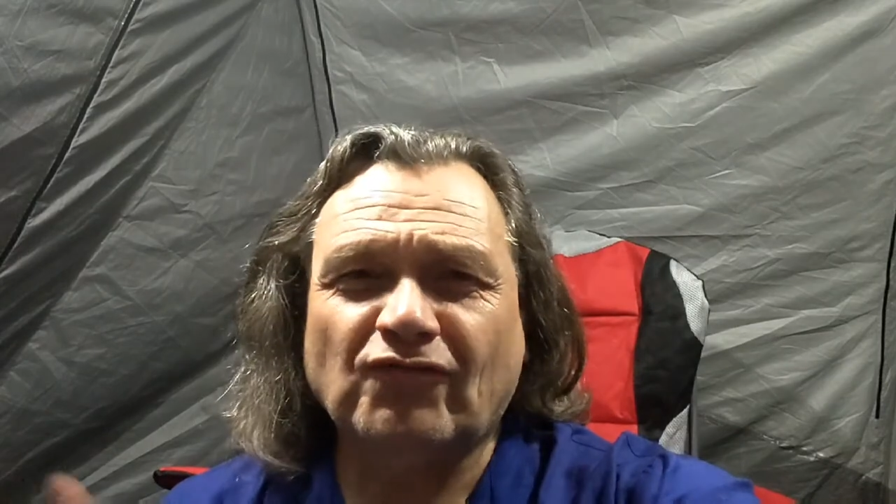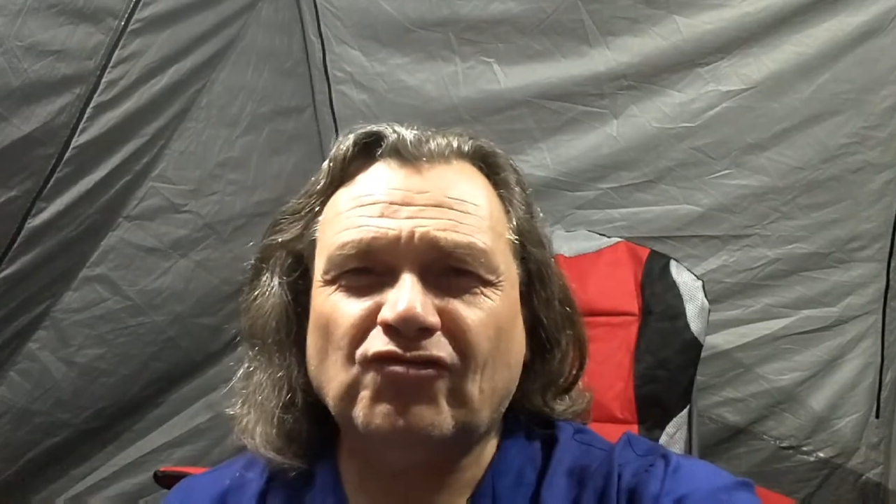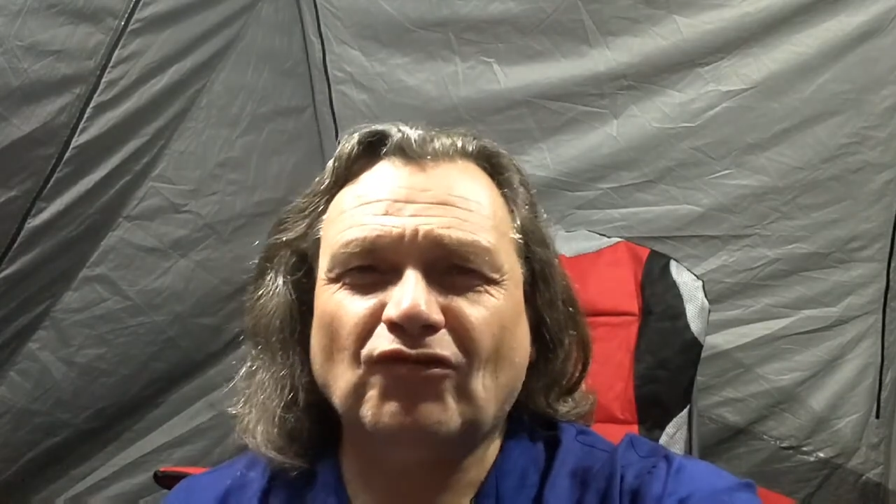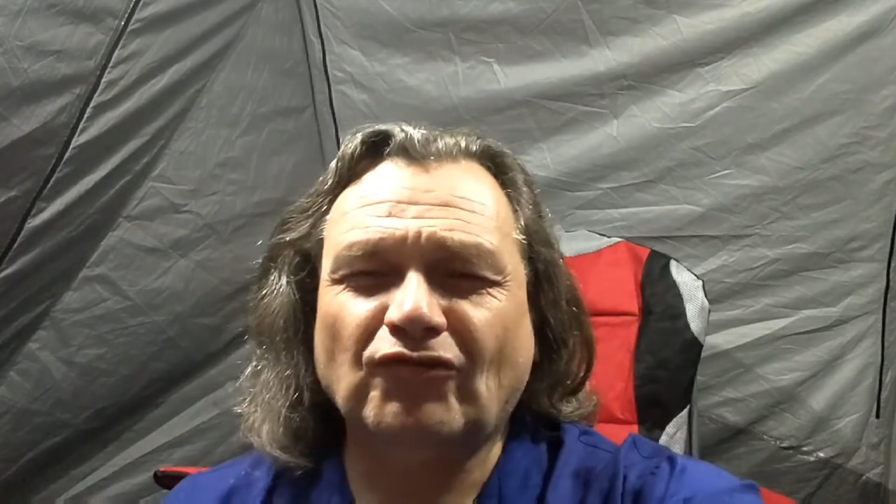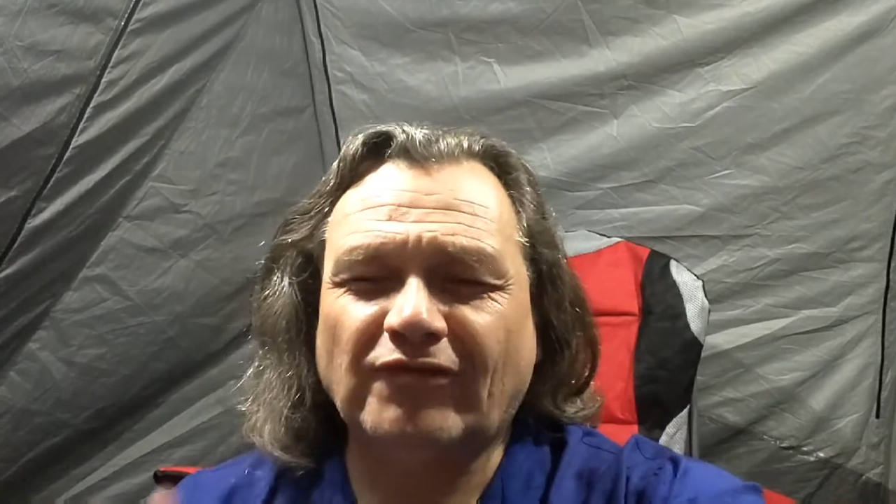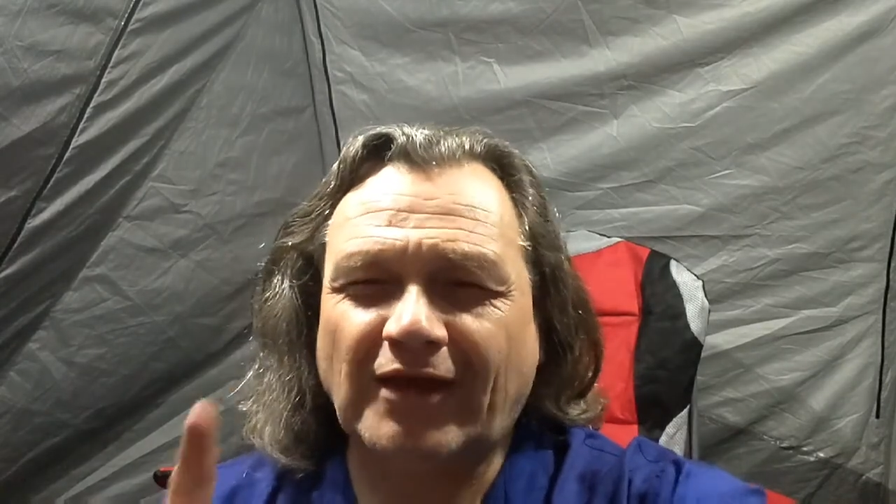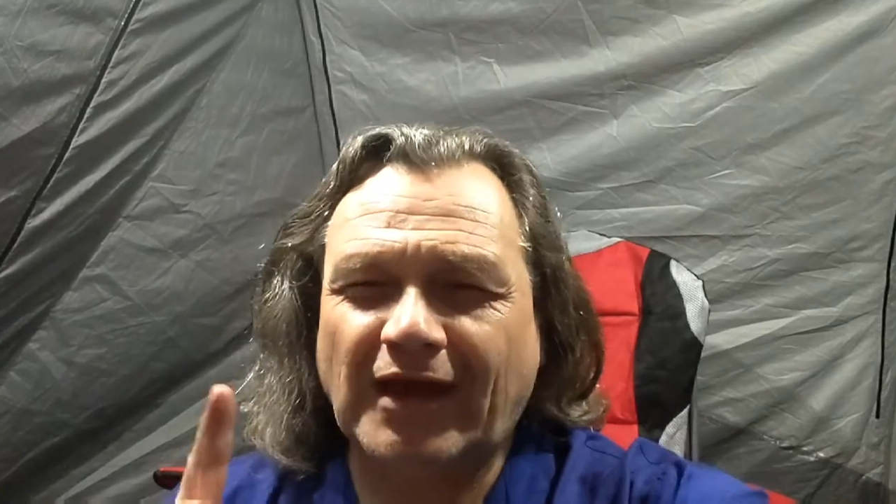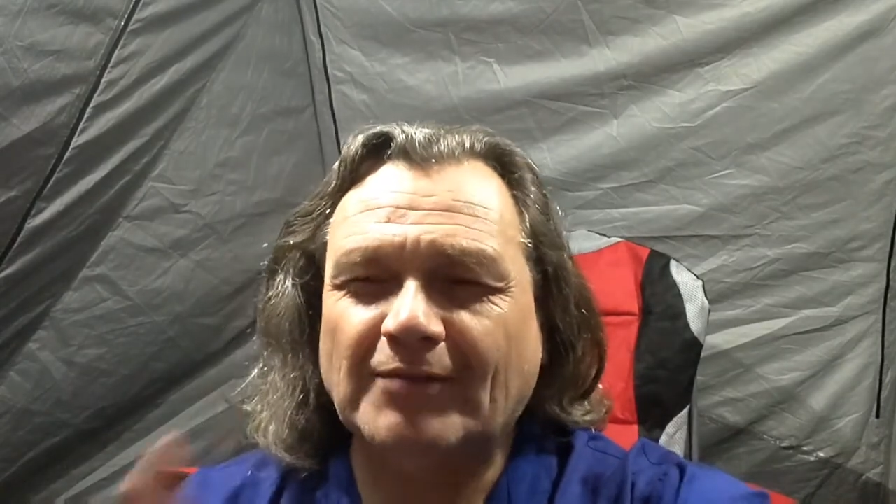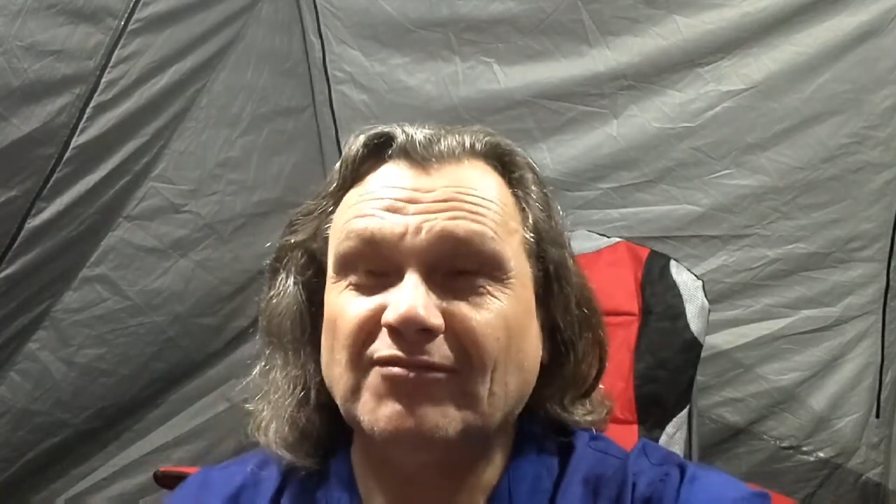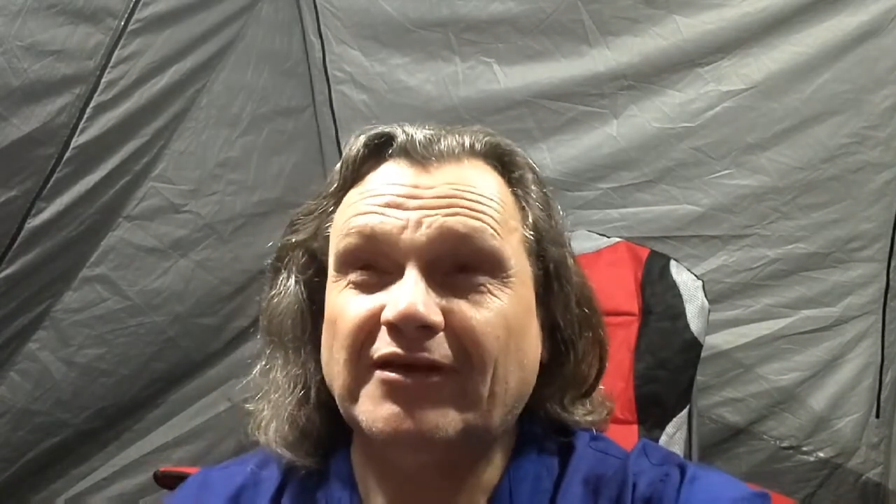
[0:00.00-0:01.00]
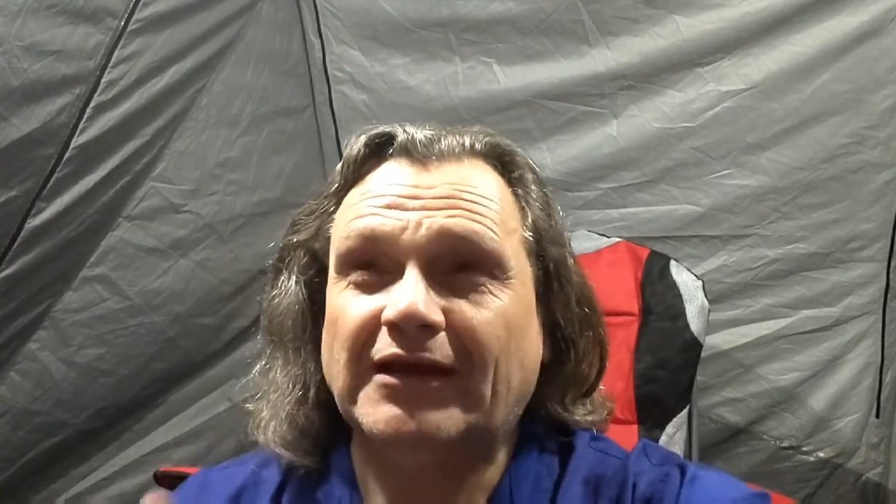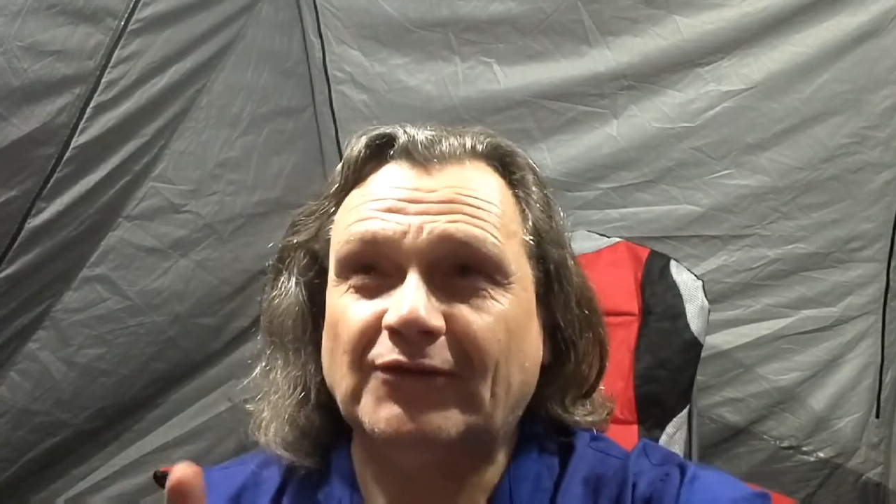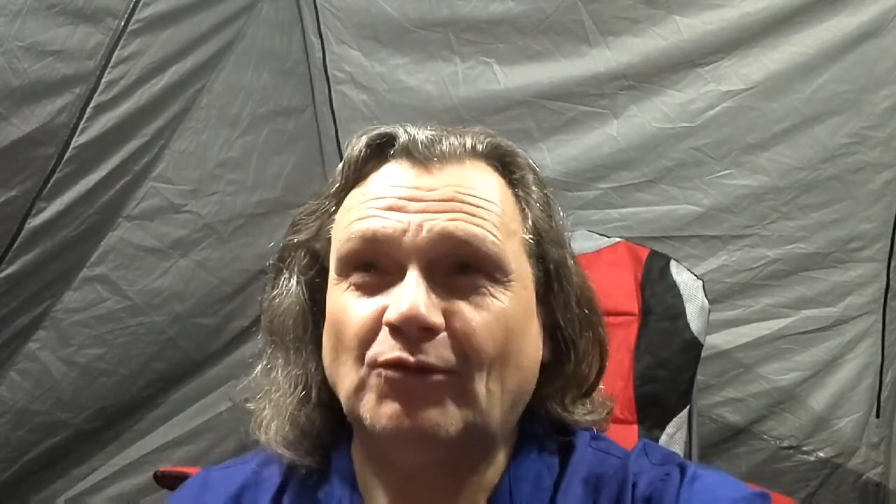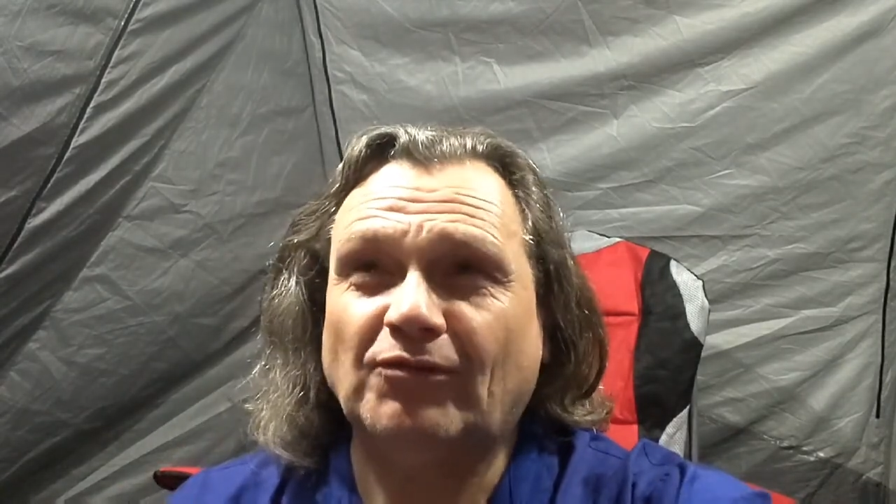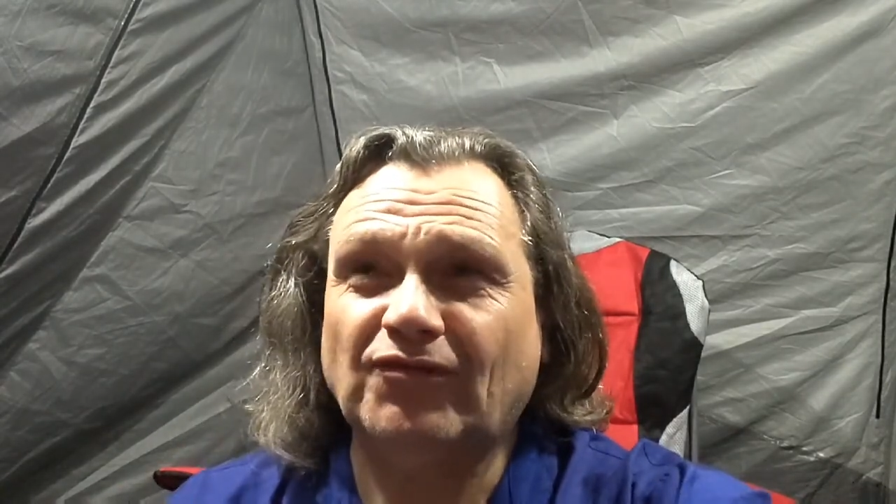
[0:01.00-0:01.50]
of children hammering an
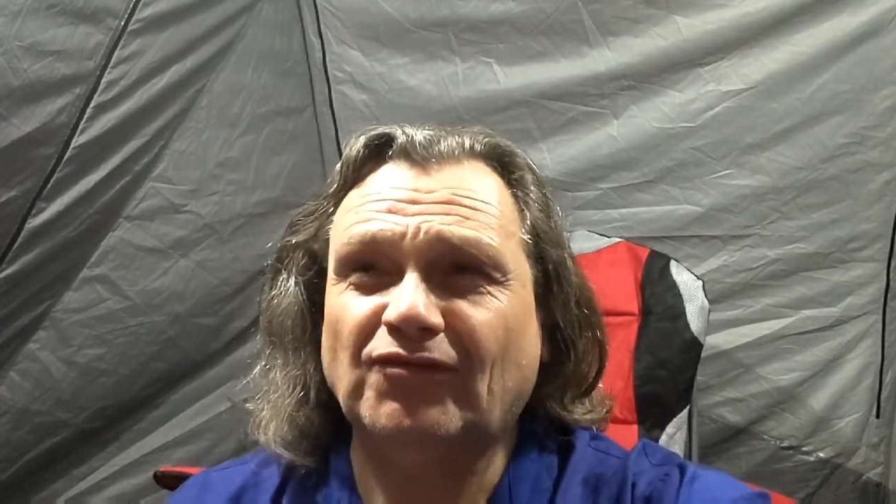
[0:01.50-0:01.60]
adult with